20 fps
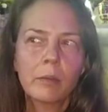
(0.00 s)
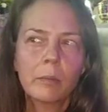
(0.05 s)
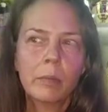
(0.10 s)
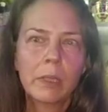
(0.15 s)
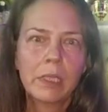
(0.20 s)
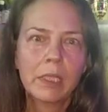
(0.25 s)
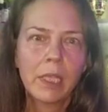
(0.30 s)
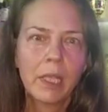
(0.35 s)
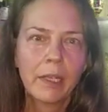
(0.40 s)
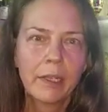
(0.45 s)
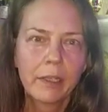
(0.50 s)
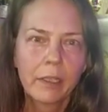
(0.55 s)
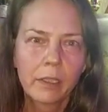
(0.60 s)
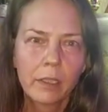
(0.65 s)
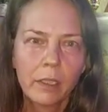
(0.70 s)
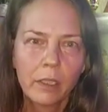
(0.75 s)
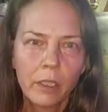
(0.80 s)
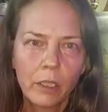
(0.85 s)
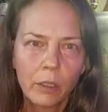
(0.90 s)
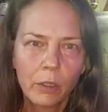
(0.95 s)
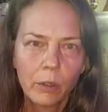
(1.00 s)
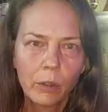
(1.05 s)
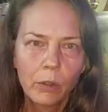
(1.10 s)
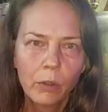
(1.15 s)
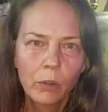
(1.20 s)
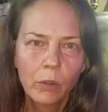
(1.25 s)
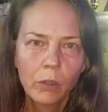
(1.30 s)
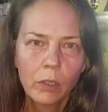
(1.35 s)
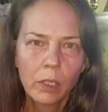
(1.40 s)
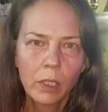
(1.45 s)
But let it
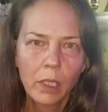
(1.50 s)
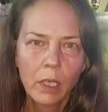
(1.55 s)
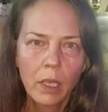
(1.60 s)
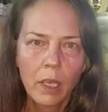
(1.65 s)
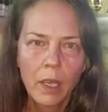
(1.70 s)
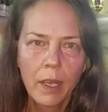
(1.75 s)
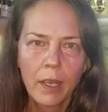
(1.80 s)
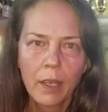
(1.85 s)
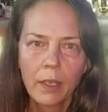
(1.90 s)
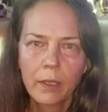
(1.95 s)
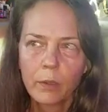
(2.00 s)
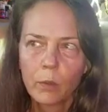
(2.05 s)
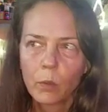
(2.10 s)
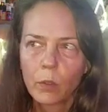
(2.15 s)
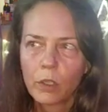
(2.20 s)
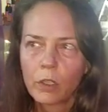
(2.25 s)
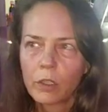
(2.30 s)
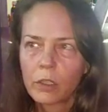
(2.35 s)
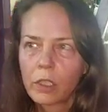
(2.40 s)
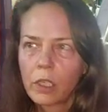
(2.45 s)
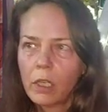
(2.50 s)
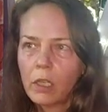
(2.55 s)
go and work